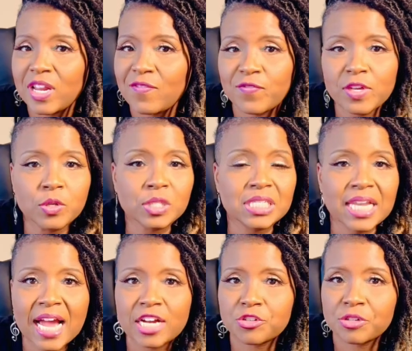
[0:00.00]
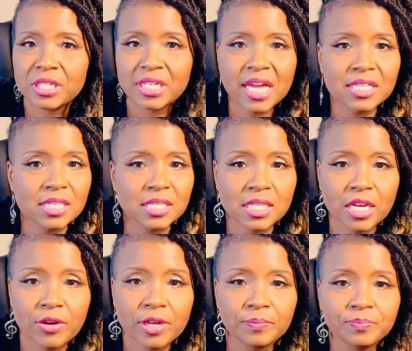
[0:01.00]
it feels natural and
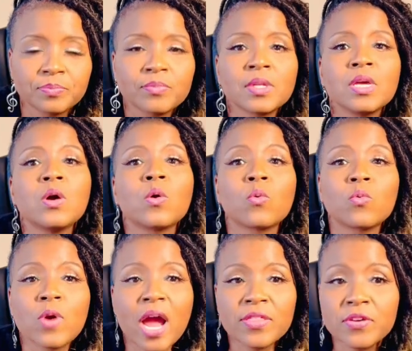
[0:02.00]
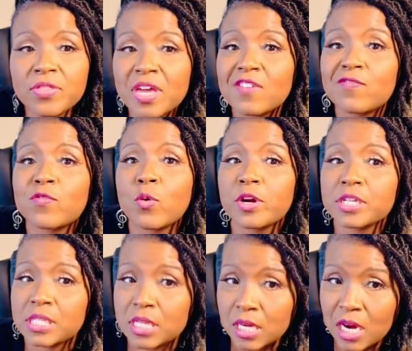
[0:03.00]
necessary, rather than
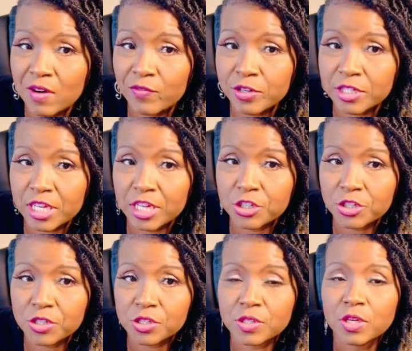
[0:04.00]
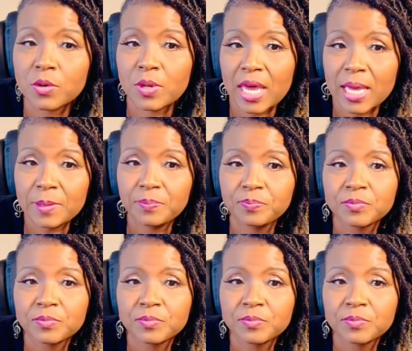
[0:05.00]
forcing confrontations, okay?